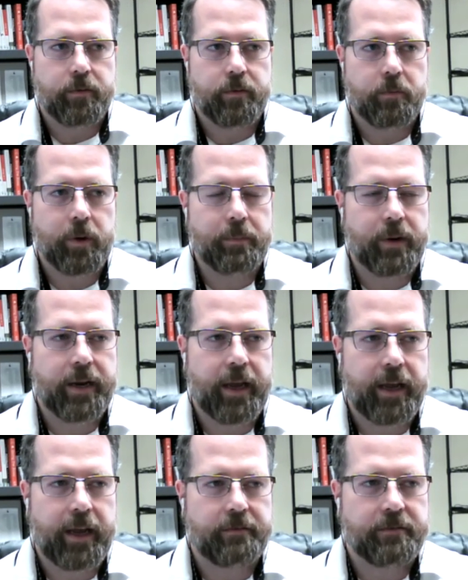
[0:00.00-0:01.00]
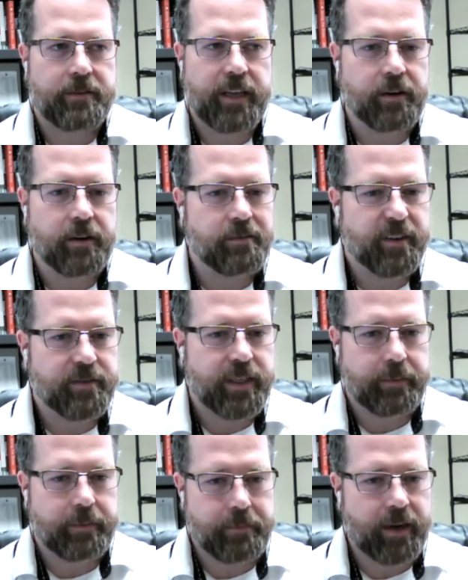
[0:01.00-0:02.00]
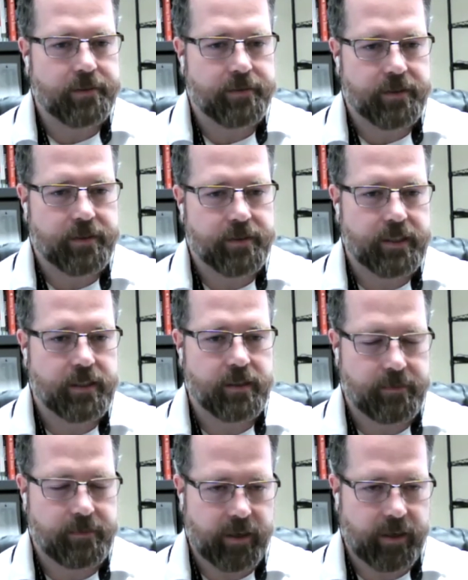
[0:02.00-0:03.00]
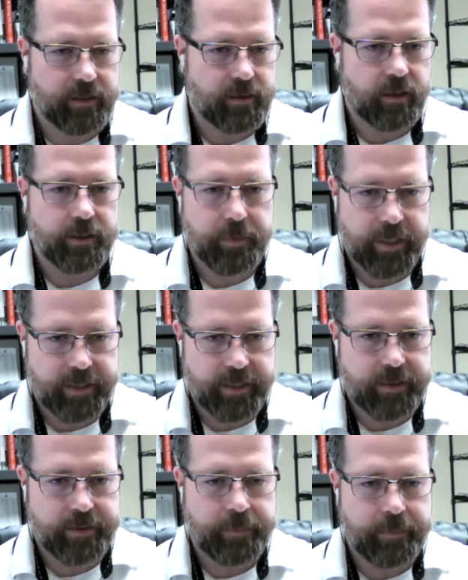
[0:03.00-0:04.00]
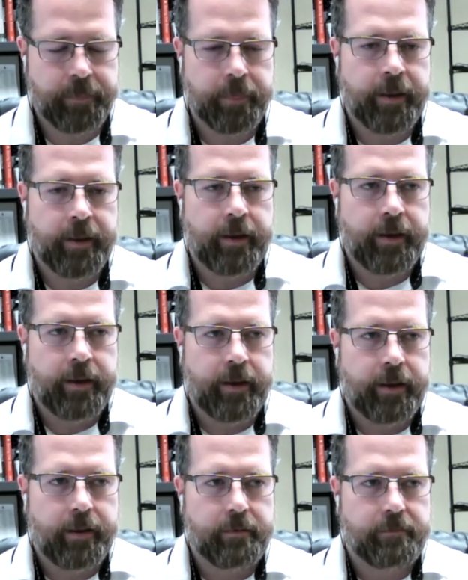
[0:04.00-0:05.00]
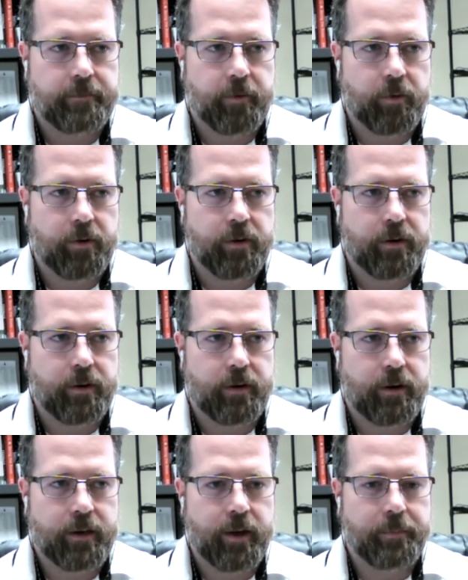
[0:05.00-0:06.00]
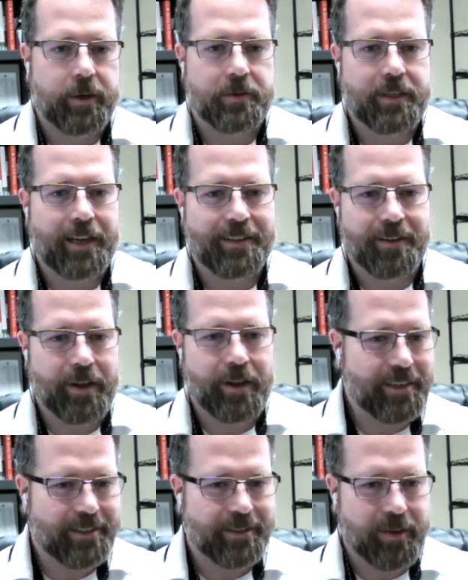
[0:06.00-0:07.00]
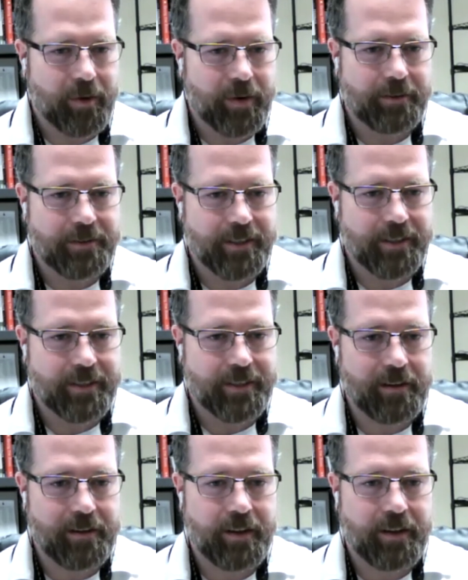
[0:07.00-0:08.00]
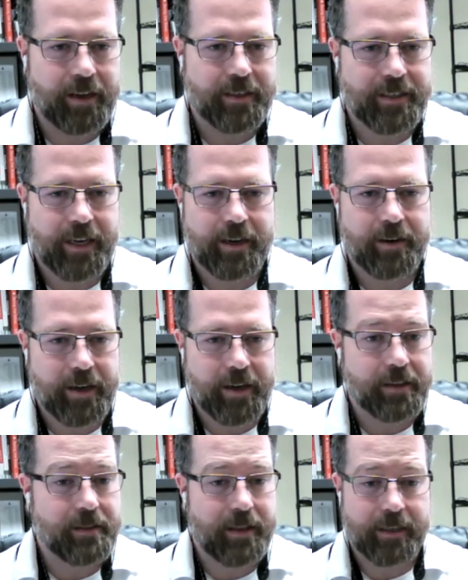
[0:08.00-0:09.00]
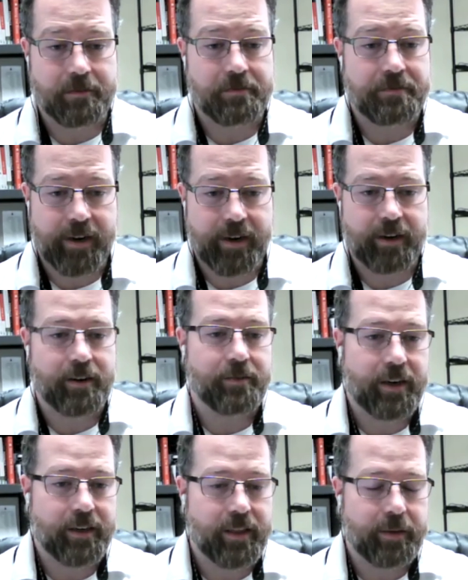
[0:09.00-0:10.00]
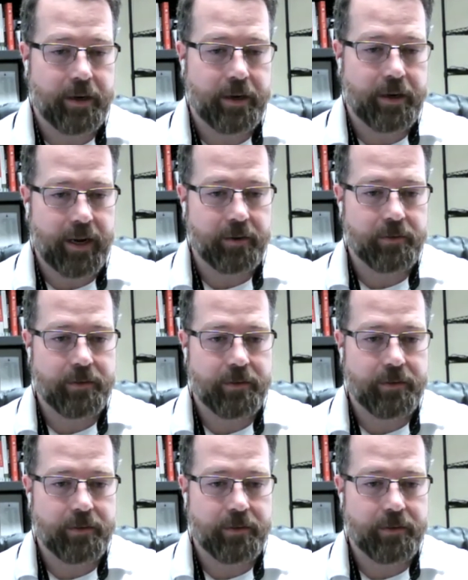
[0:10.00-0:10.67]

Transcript: We might have 10 or 15 pounds of sliced various lunch meats. For a company with 10 locations going out to sell on a Saturday, that's a very, very limited amount.